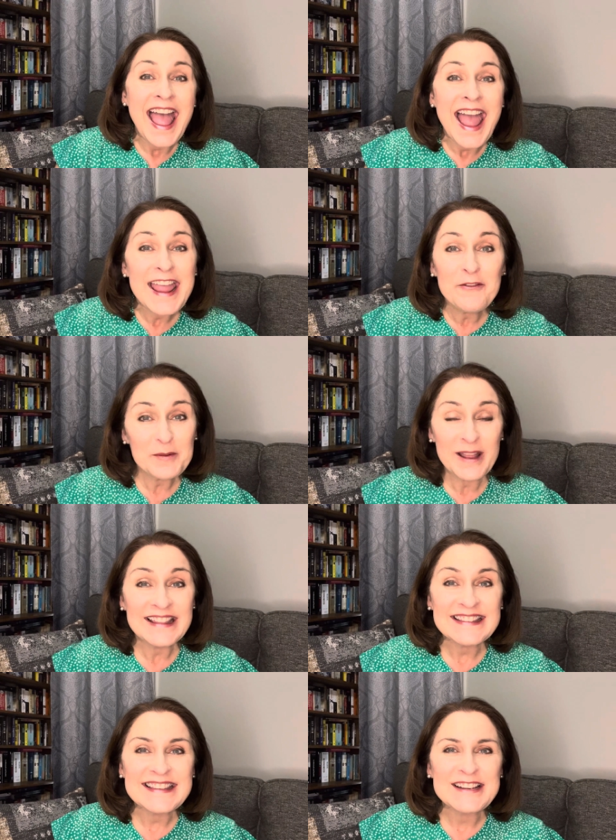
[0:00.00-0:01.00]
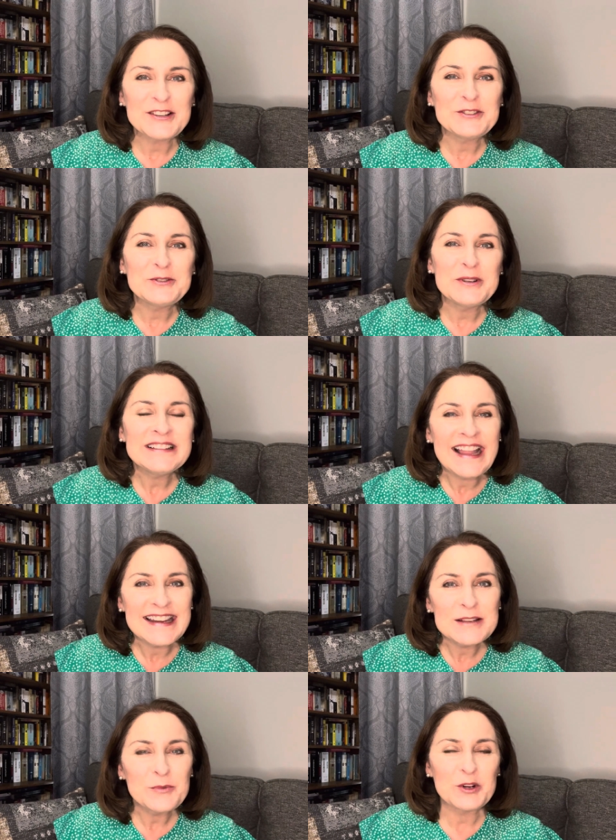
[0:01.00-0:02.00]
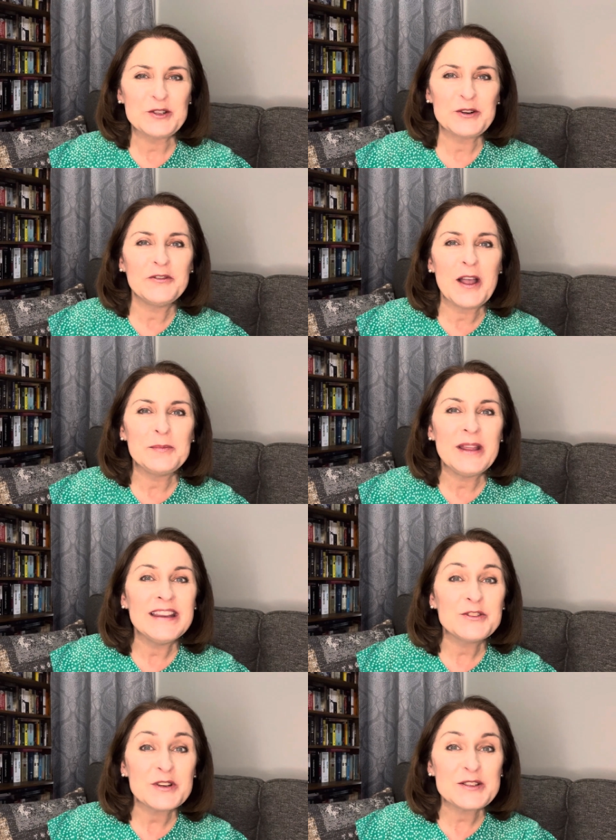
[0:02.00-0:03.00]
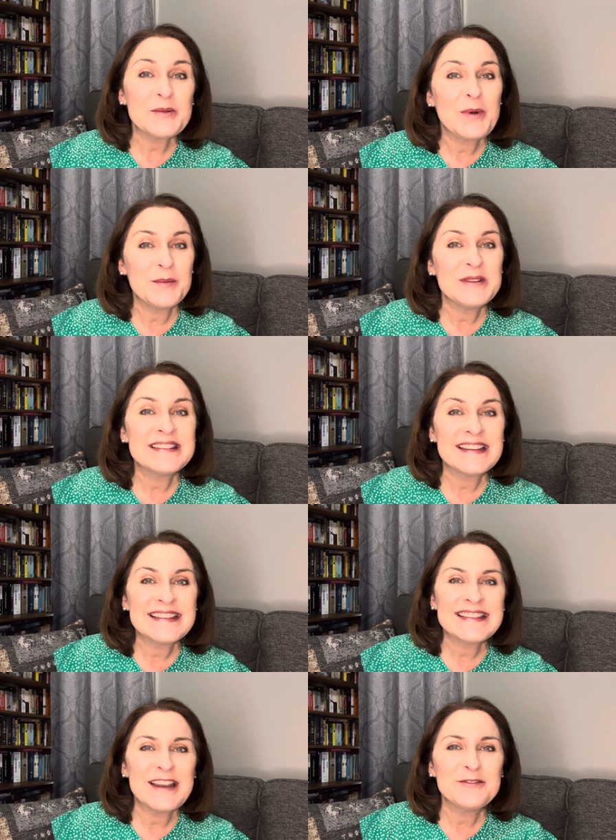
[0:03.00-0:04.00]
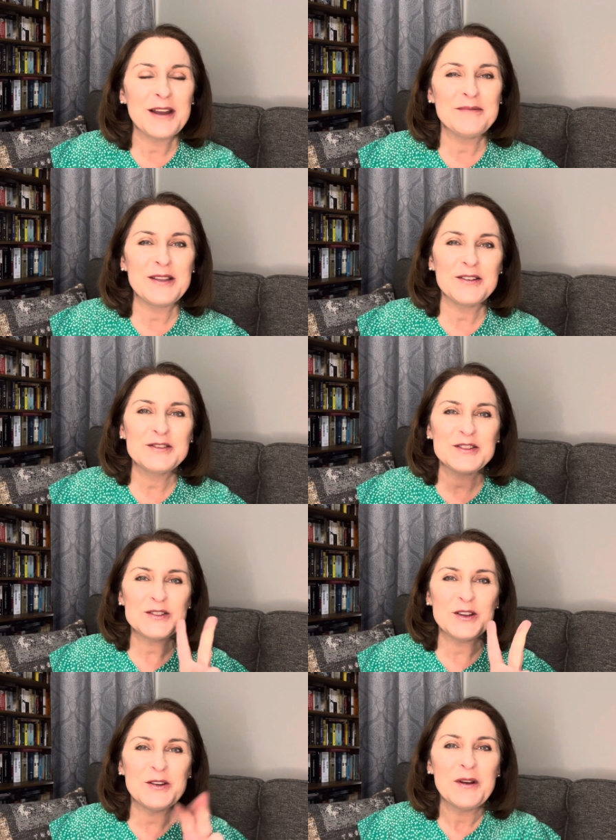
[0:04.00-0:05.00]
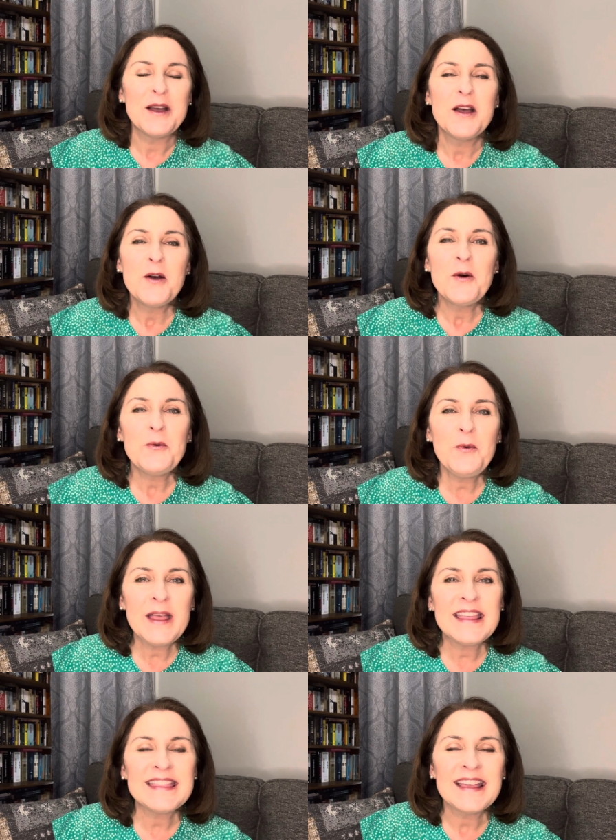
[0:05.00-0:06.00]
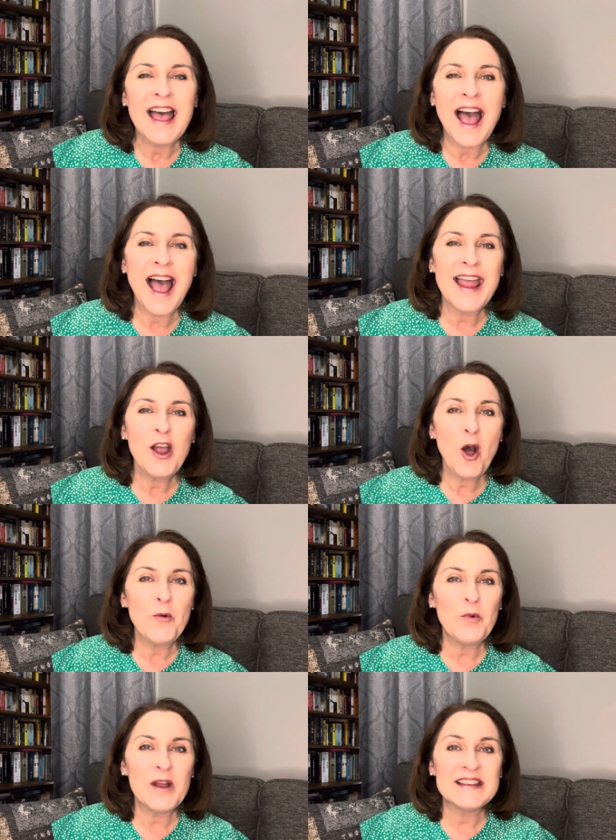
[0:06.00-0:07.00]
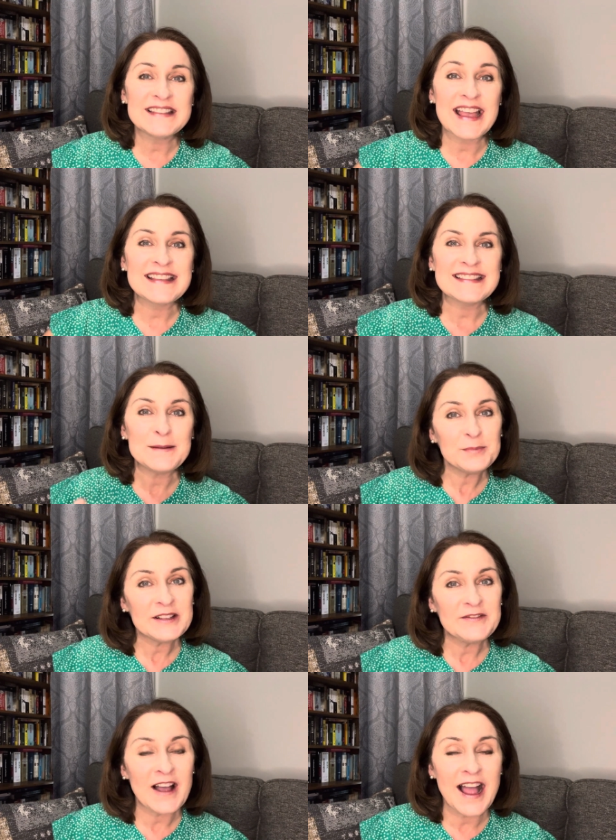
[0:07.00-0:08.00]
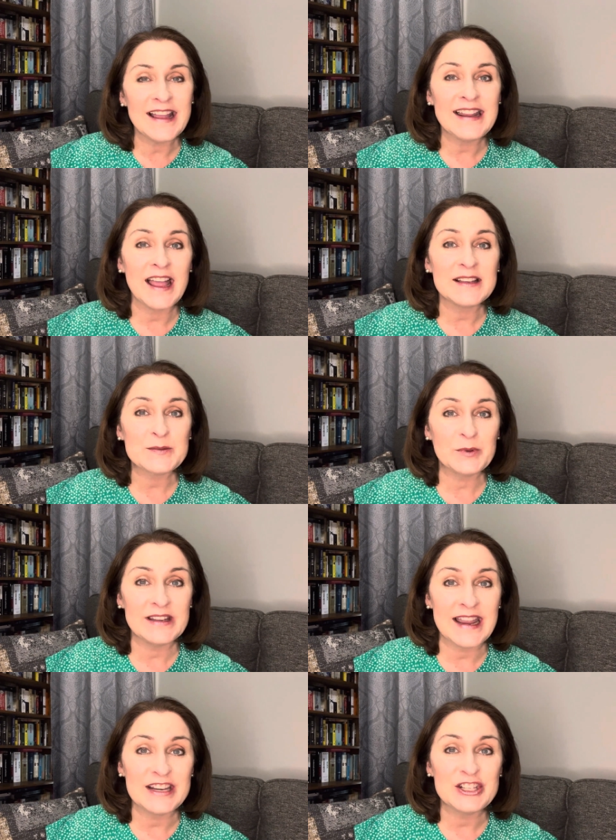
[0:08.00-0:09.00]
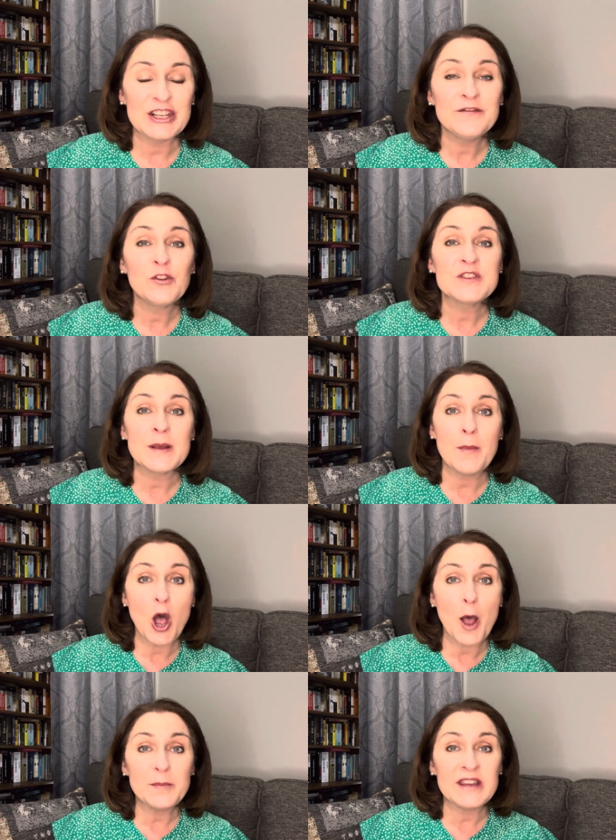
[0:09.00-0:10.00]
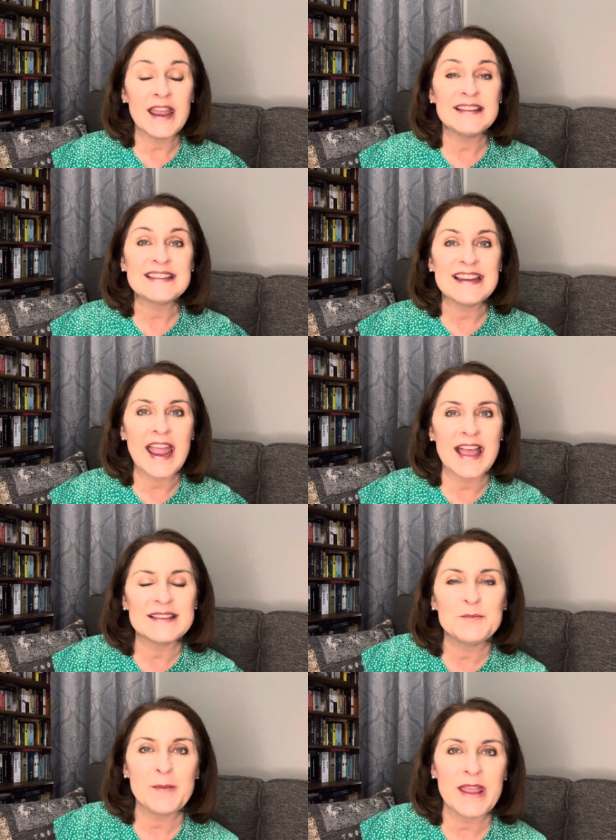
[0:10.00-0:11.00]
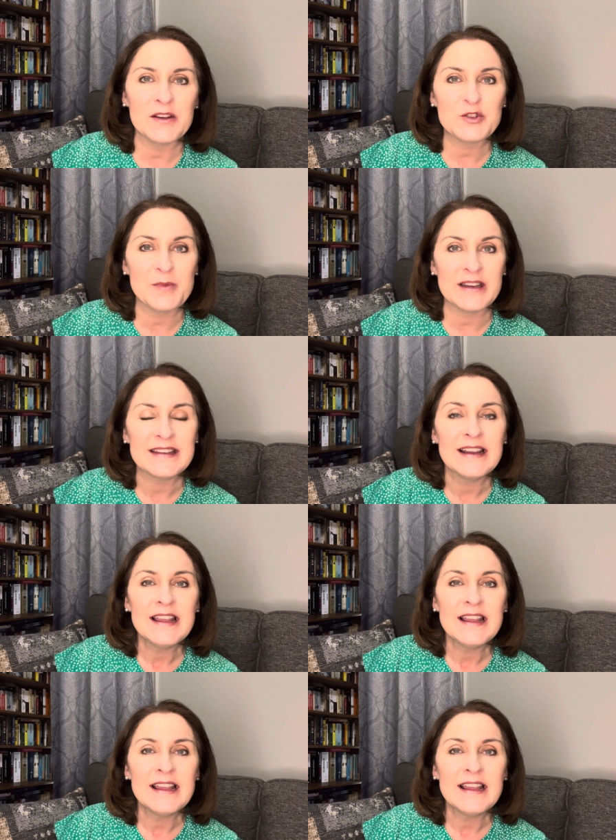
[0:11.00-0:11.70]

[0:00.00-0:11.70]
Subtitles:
Hey everybody, this is Dr. Lori Langdon, board certified pediatrician, mom to six and grandmother to two, with I hope what is a simplified explanation for some updates in asthma management.